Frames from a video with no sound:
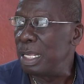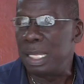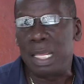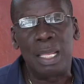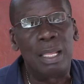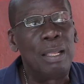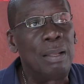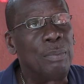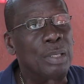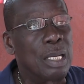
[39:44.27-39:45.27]
Yeah,
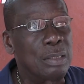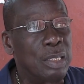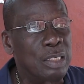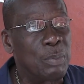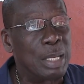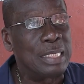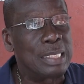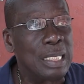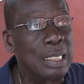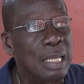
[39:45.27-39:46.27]
because when somebody
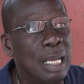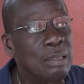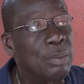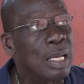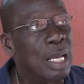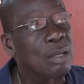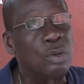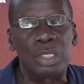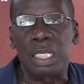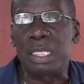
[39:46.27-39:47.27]
sing, it's my
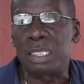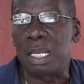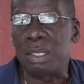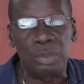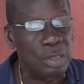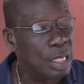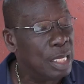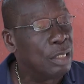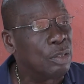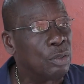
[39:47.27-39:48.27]
acoustic guitar used
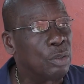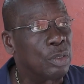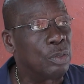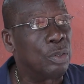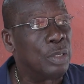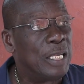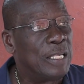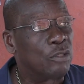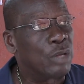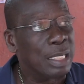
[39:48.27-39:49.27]
to
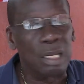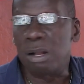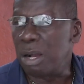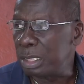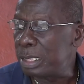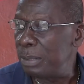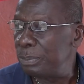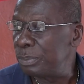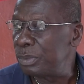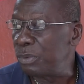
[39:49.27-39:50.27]
track the chords,
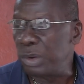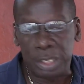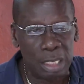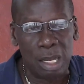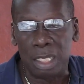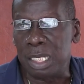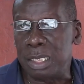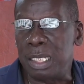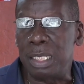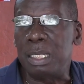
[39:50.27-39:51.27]
them, to work the chord,
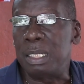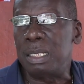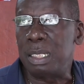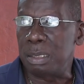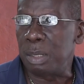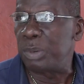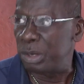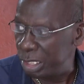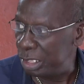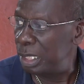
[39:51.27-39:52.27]
the
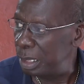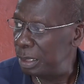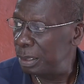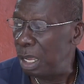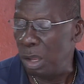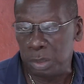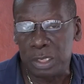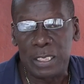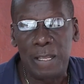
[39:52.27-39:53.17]
progression out.